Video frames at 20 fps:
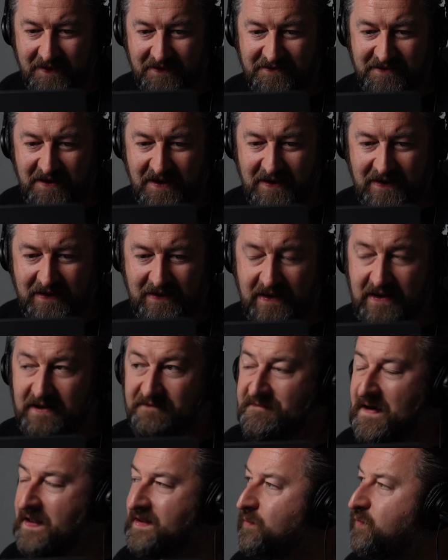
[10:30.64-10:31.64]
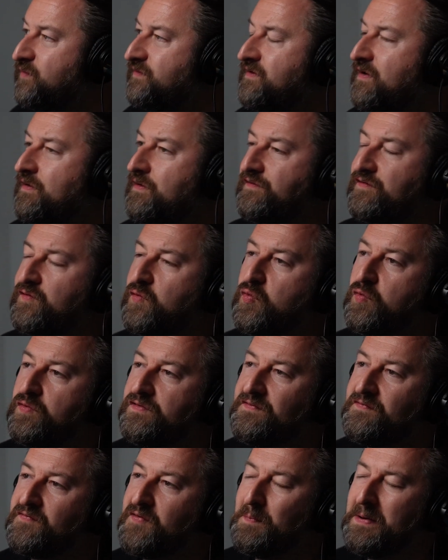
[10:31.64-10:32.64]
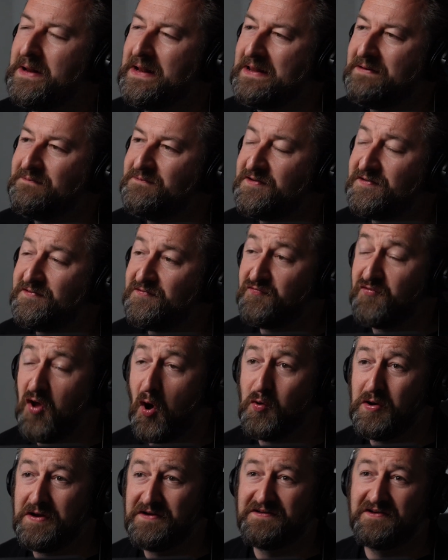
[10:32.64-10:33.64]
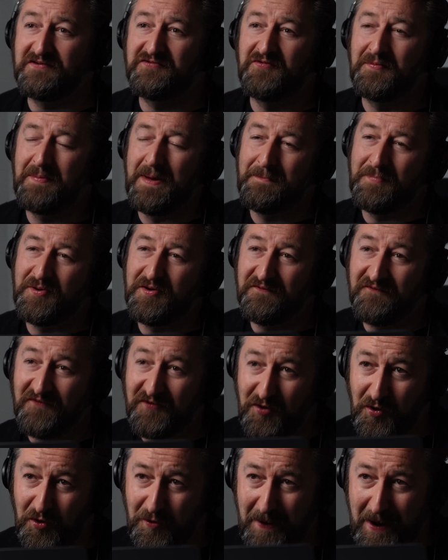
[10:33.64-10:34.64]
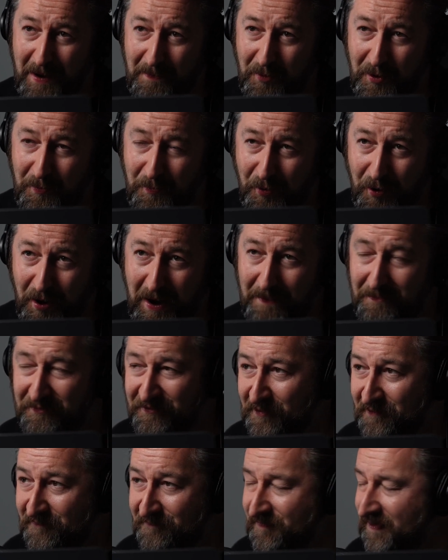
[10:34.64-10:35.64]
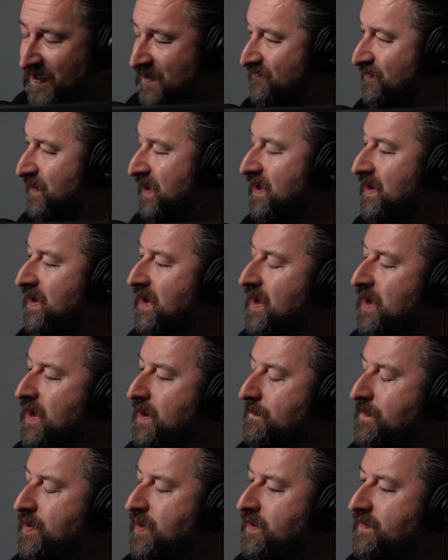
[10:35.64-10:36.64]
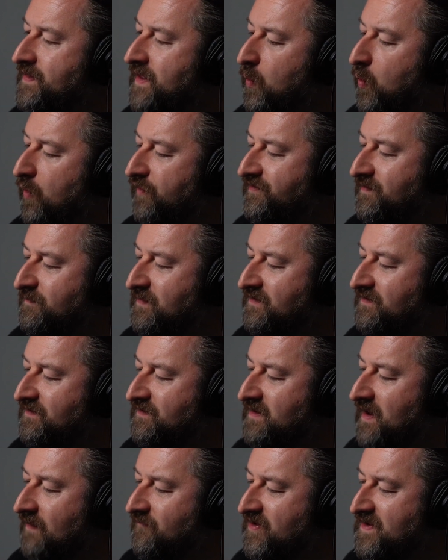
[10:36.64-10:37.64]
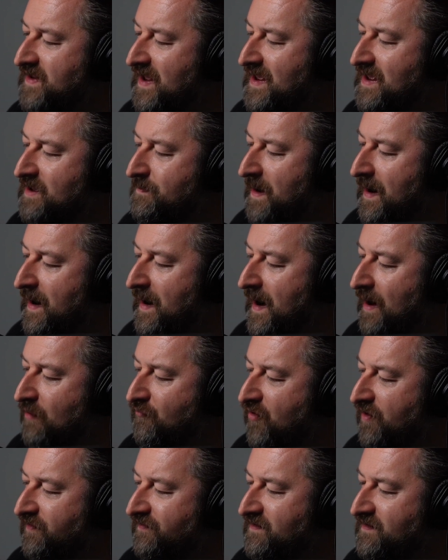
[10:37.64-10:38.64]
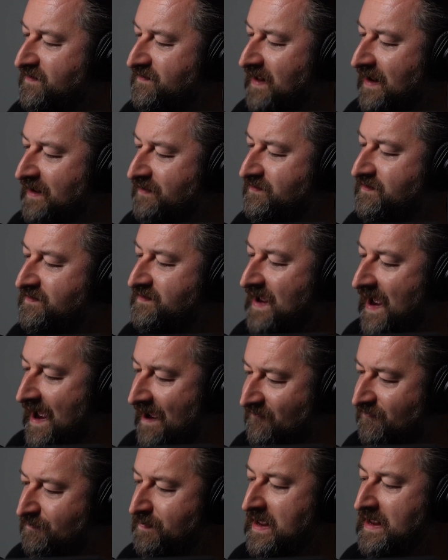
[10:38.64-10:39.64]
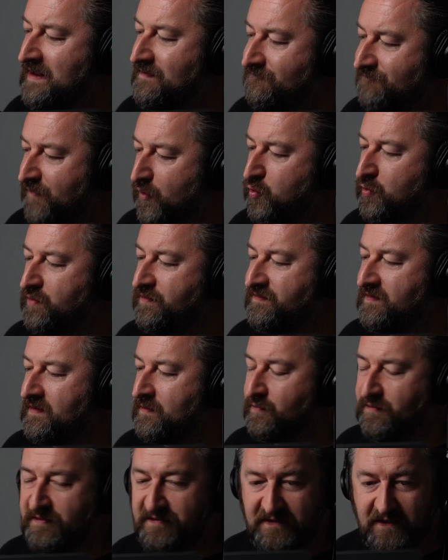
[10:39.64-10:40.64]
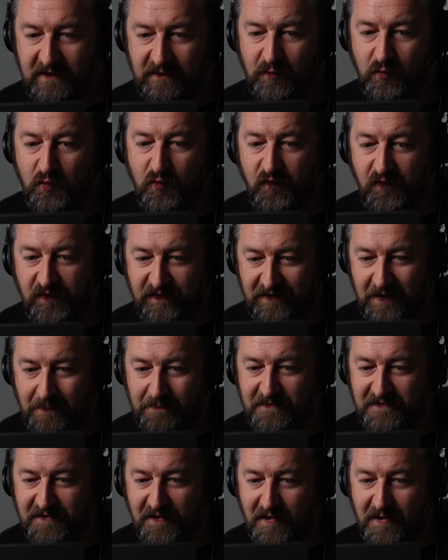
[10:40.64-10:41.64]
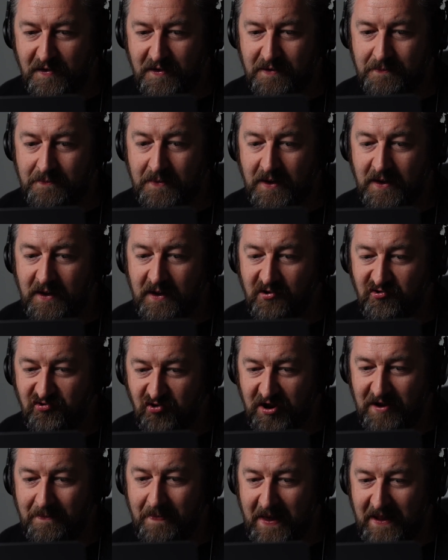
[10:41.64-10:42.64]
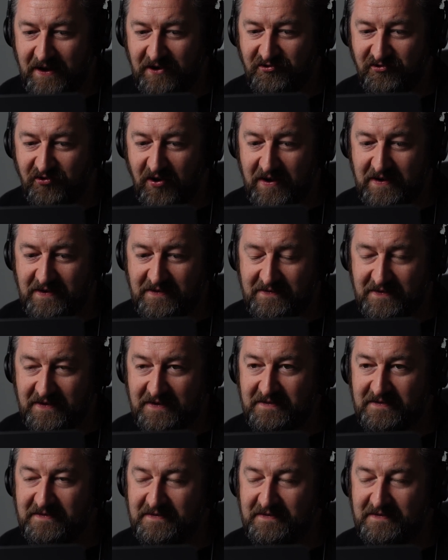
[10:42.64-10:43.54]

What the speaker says: Exactly. And in fact, there was an article which I've completely only just remembered and forgot about my prep, so forgive me. But there was something just the other day about how Russian intelligence have been focusing on Signal for some time, trying to penetrate it.